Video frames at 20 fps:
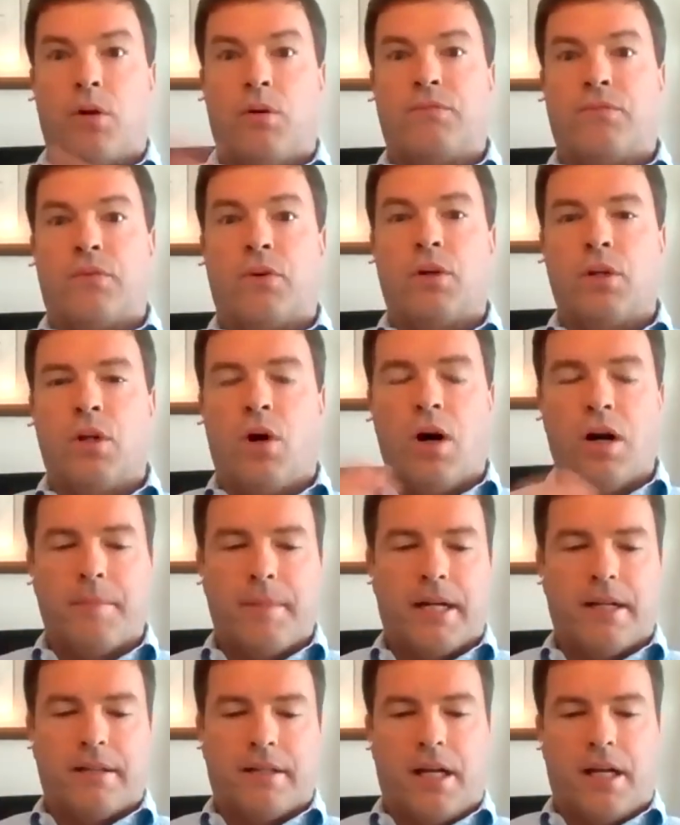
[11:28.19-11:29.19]
or for a long
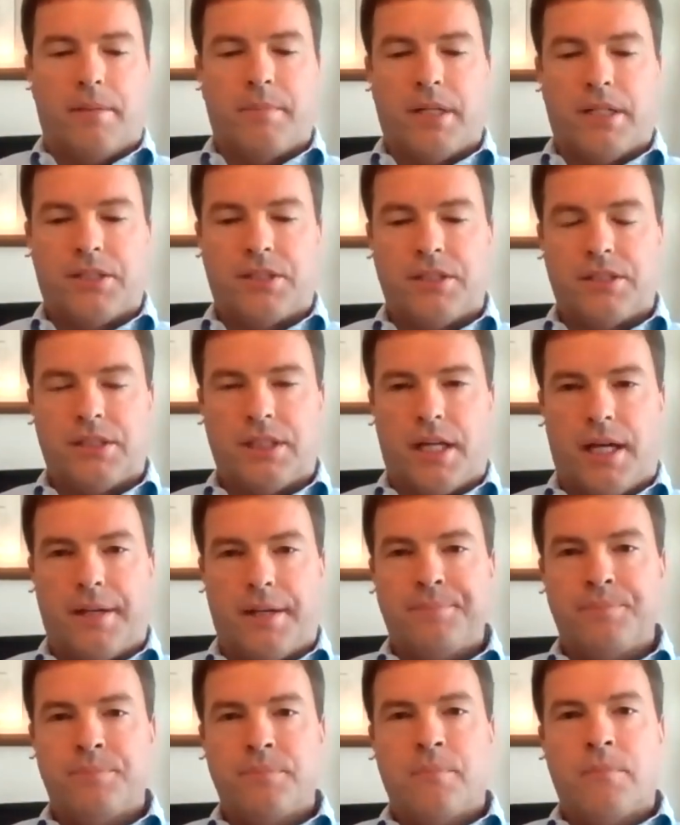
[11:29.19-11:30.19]
amount of time, I should say.
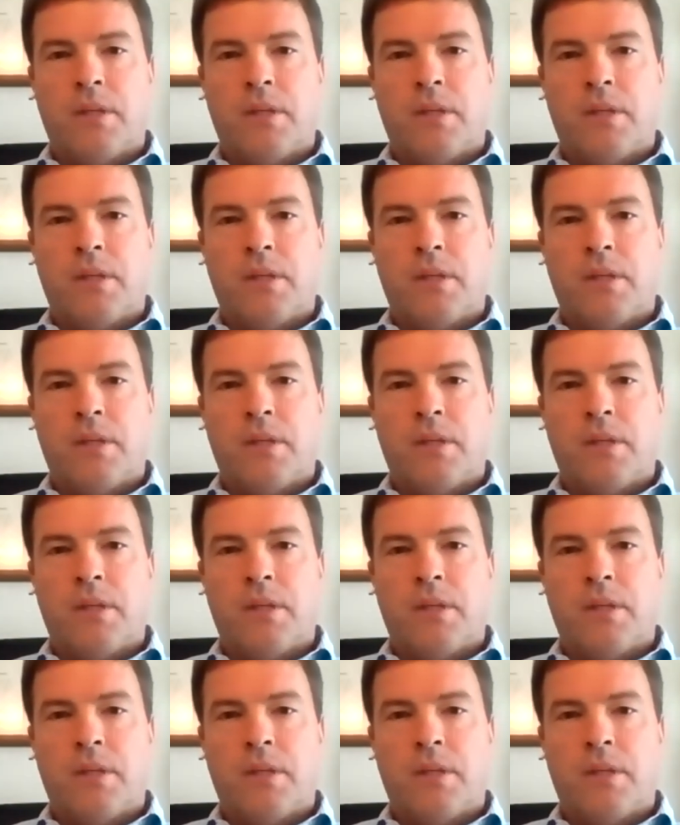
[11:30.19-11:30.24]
